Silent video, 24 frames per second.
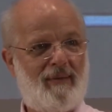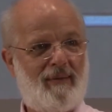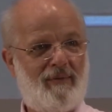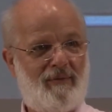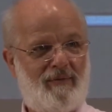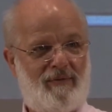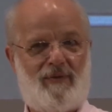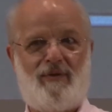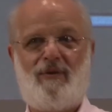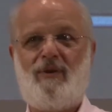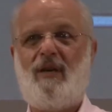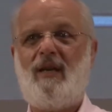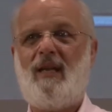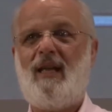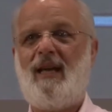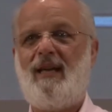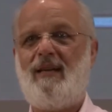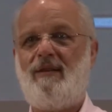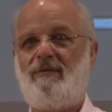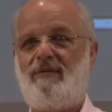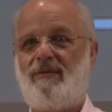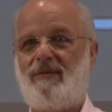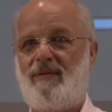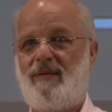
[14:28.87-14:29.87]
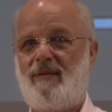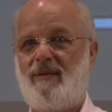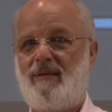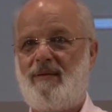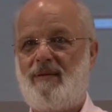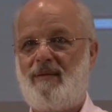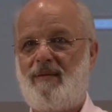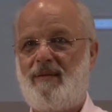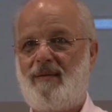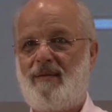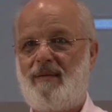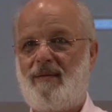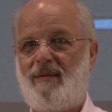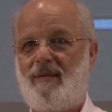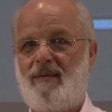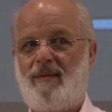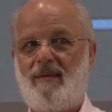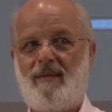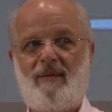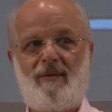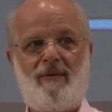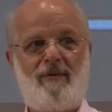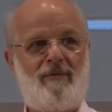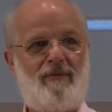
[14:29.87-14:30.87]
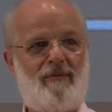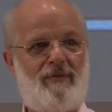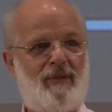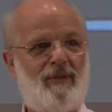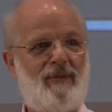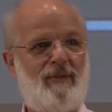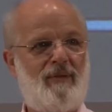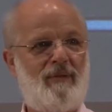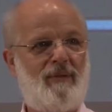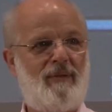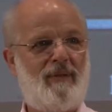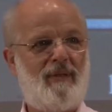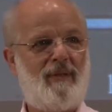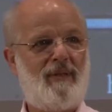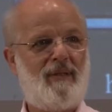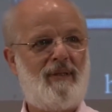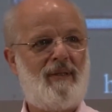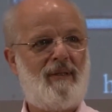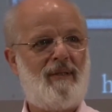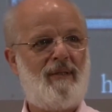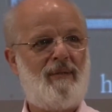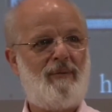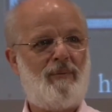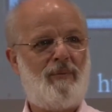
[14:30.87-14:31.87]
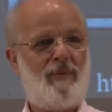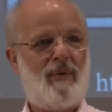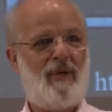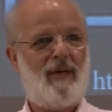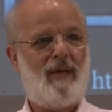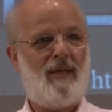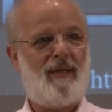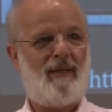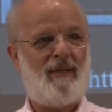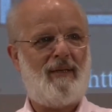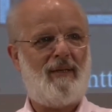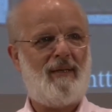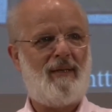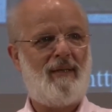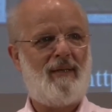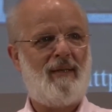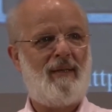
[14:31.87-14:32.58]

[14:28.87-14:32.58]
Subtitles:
forelife. Food, water,